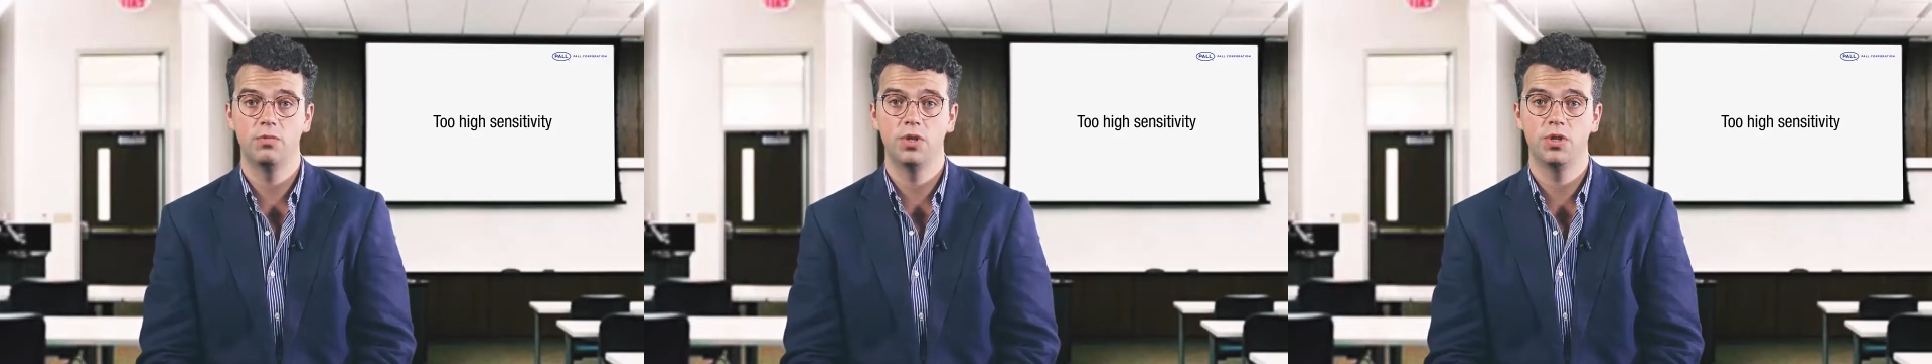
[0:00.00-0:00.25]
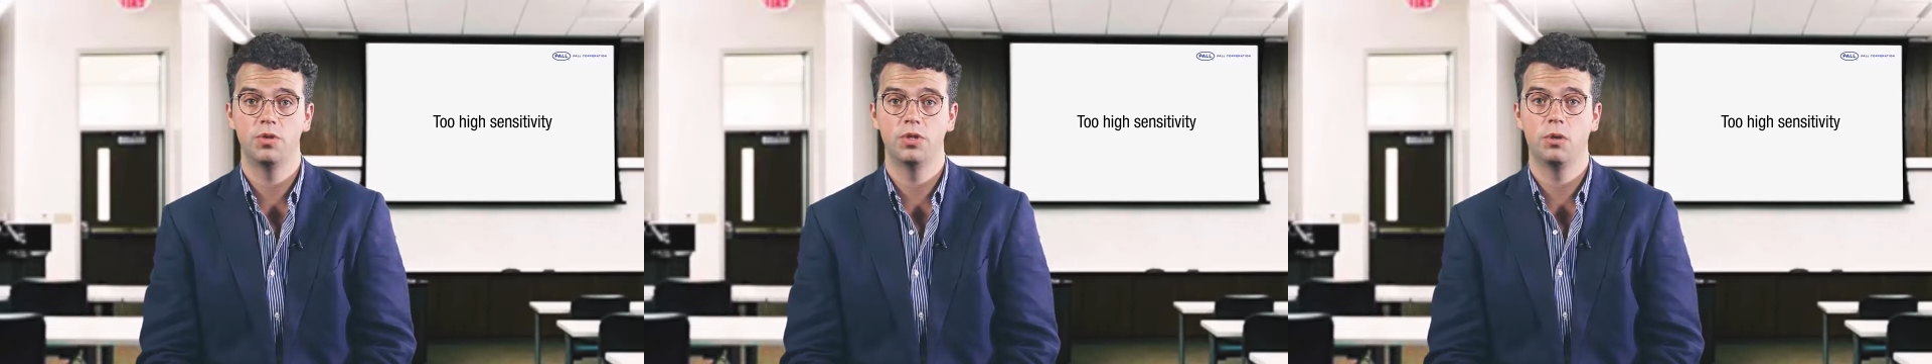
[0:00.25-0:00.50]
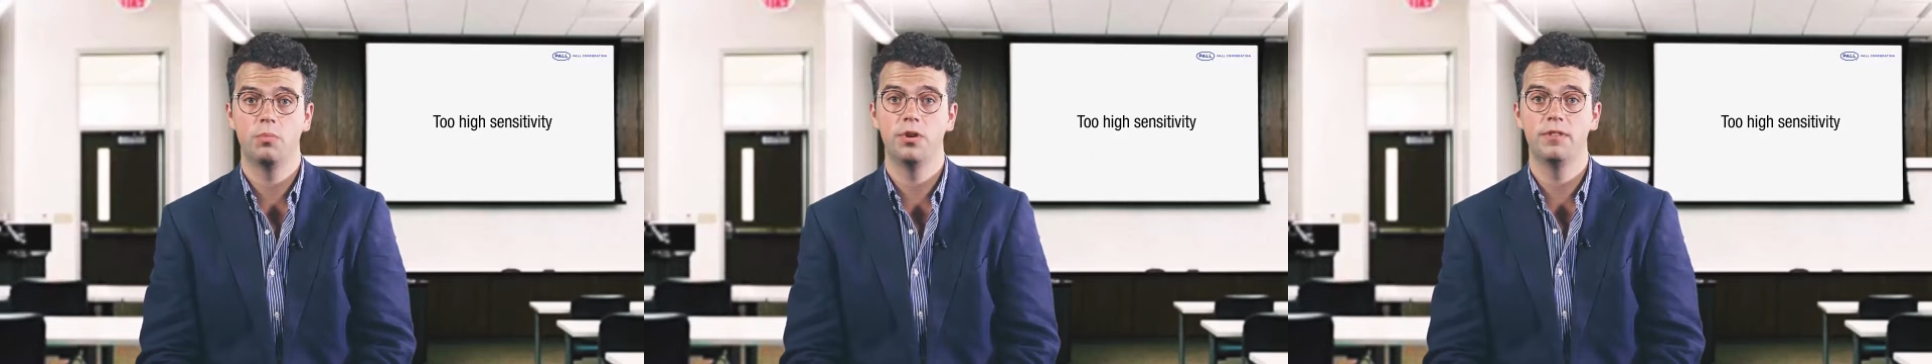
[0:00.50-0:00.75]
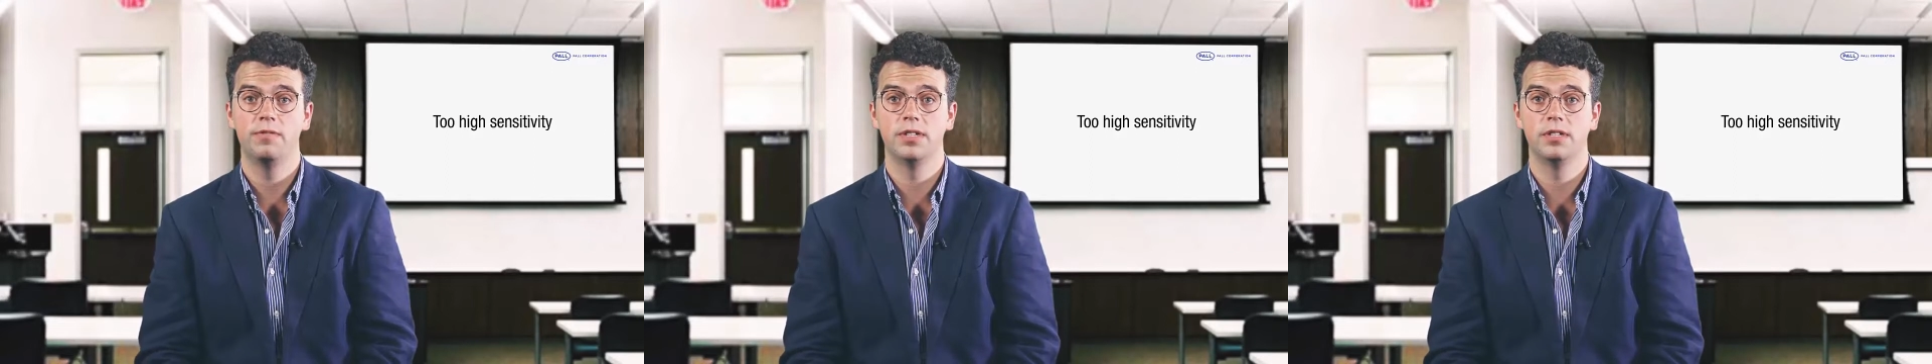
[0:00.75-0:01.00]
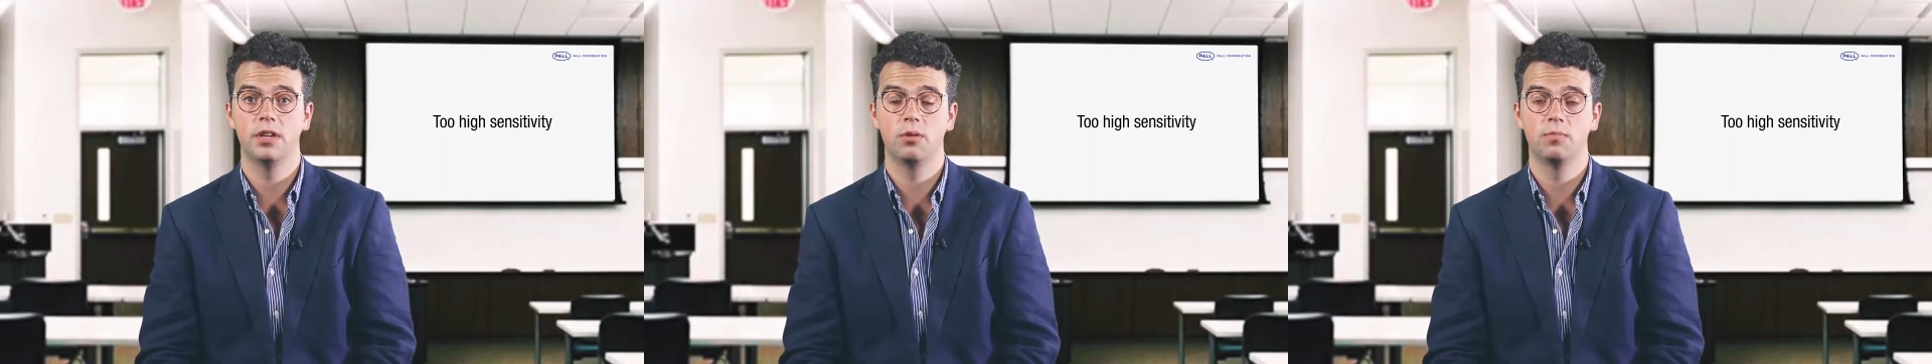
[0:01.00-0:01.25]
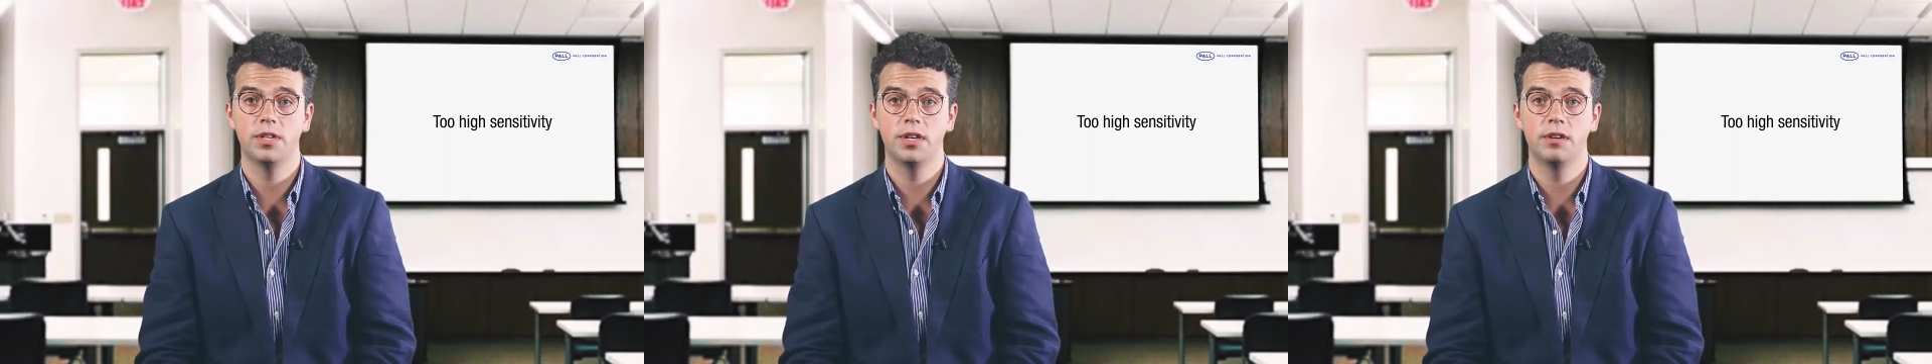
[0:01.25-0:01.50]
which was not previously
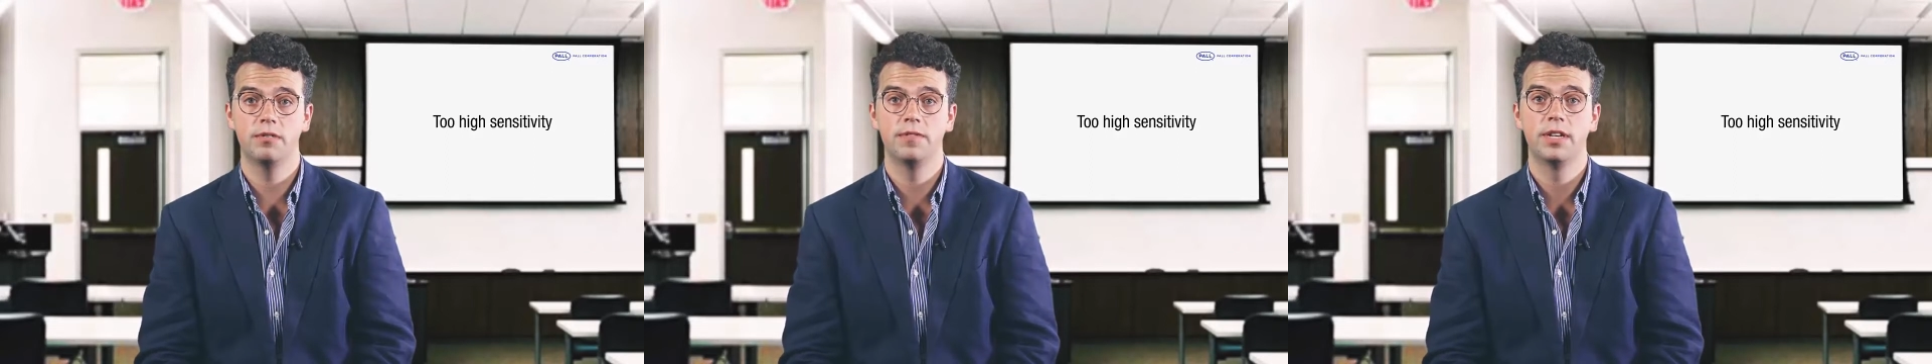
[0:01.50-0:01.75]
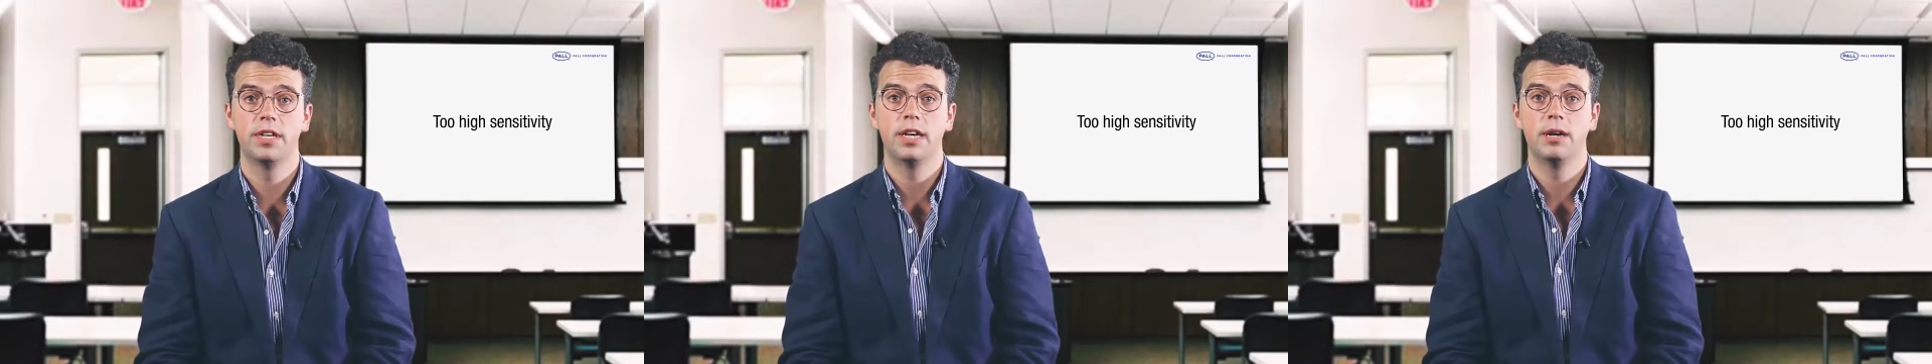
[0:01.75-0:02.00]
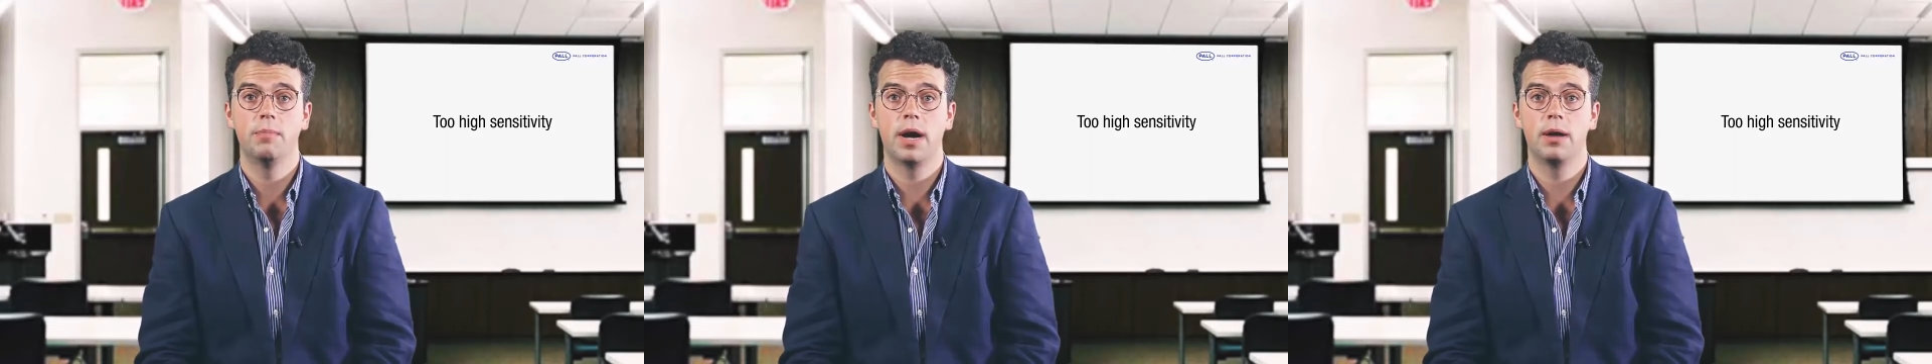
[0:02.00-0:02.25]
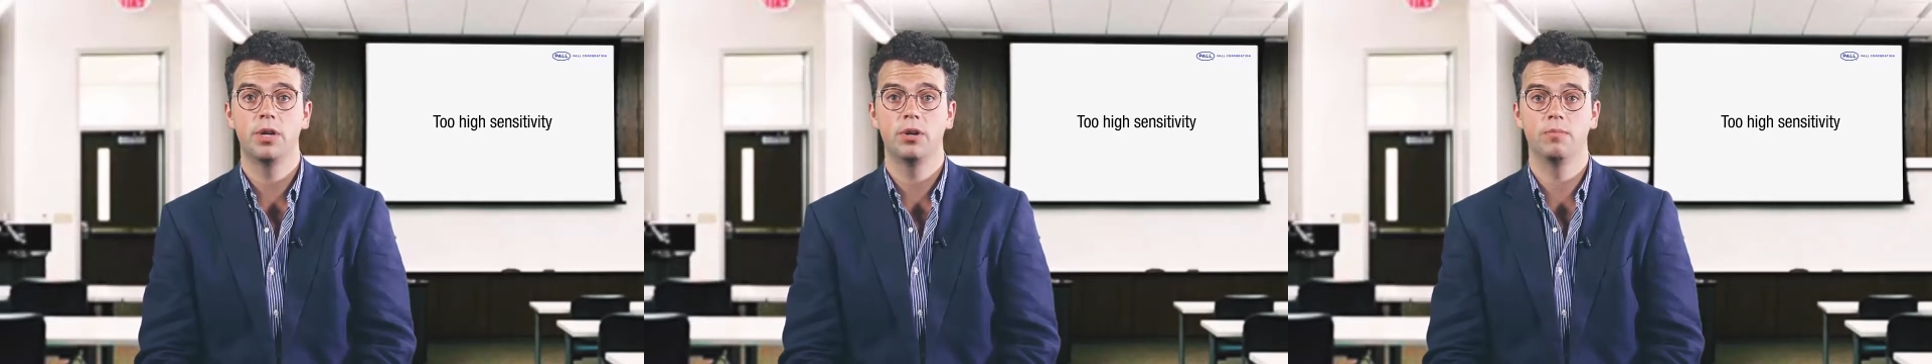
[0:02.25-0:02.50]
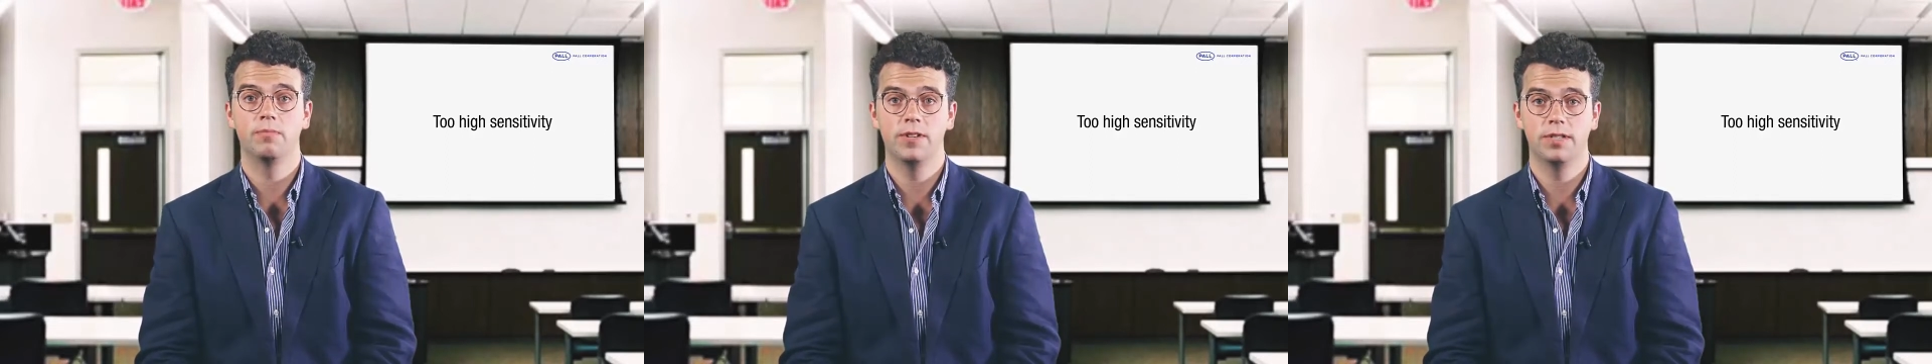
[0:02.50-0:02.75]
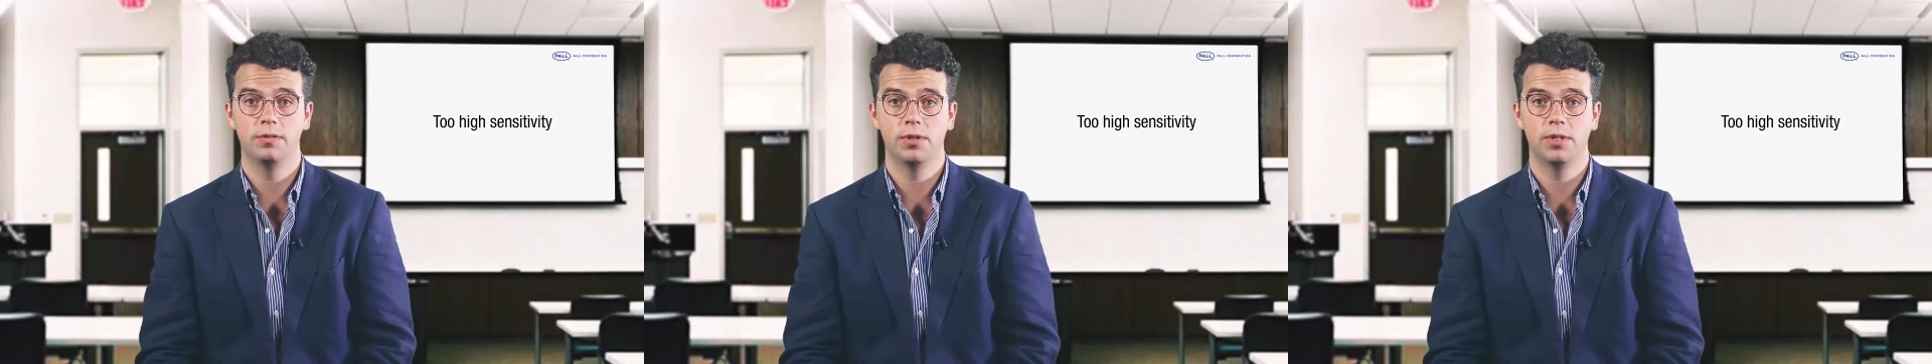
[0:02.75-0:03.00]
observed, might become
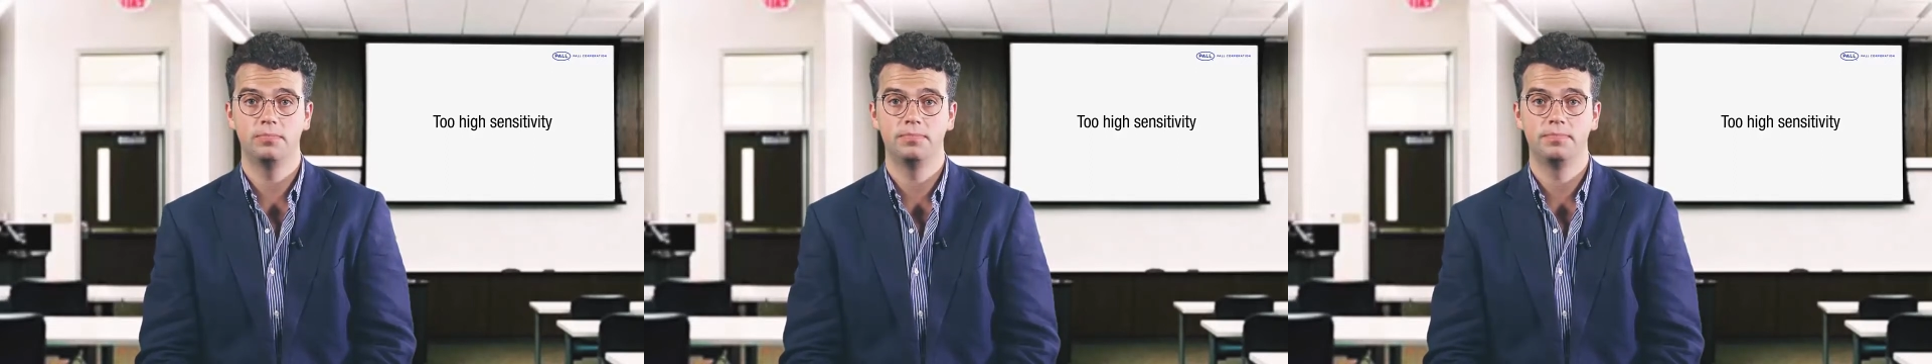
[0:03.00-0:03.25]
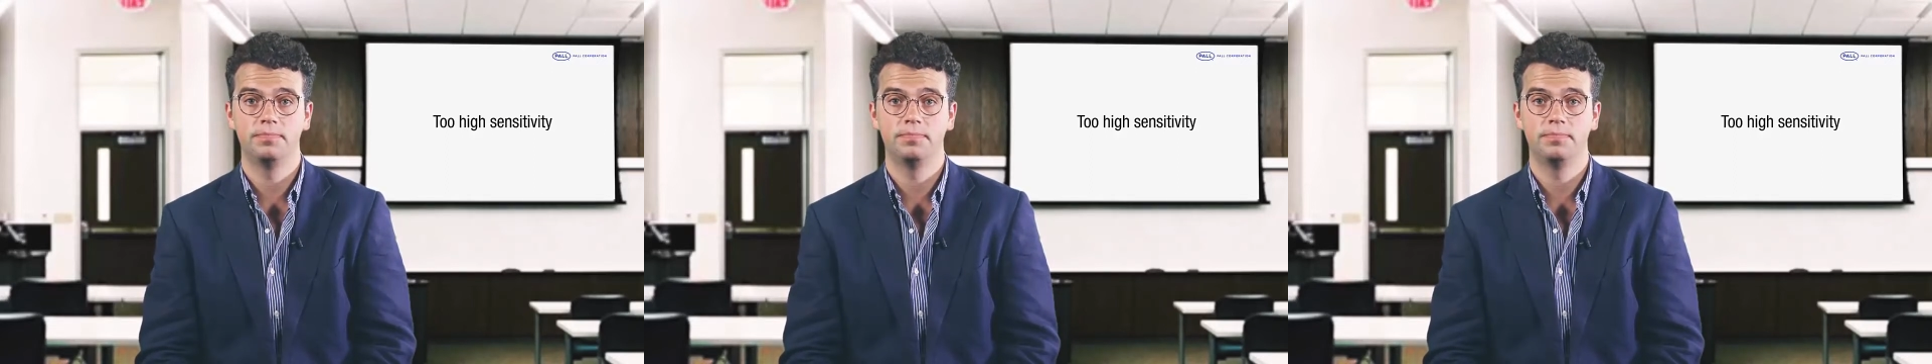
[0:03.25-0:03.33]
visible.